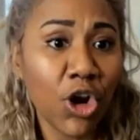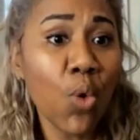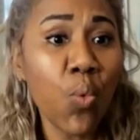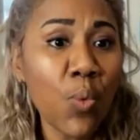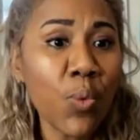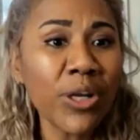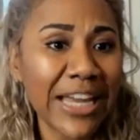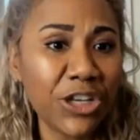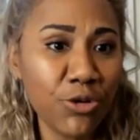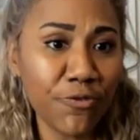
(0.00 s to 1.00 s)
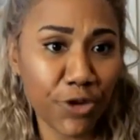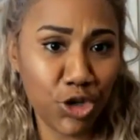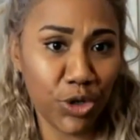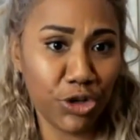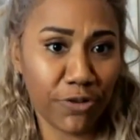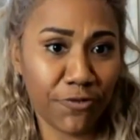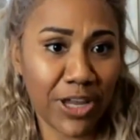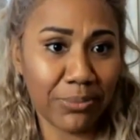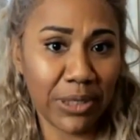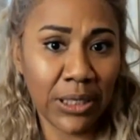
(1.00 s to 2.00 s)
what would that do for you and your family?